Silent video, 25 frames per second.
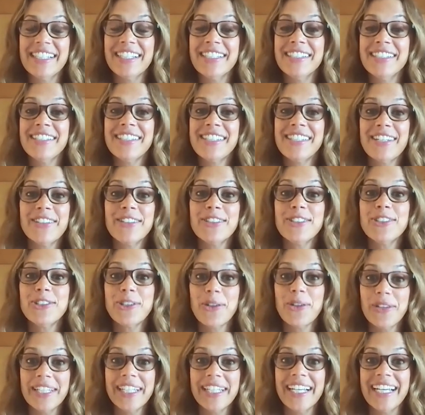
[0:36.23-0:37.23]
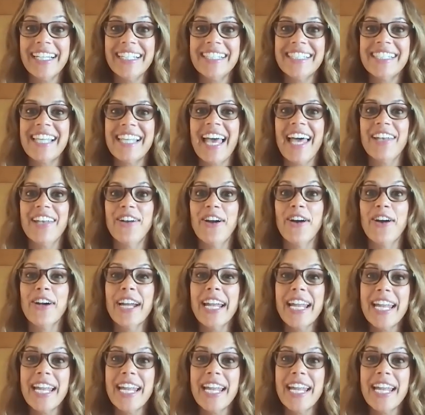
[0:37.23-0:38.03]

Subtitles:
consider joining us at our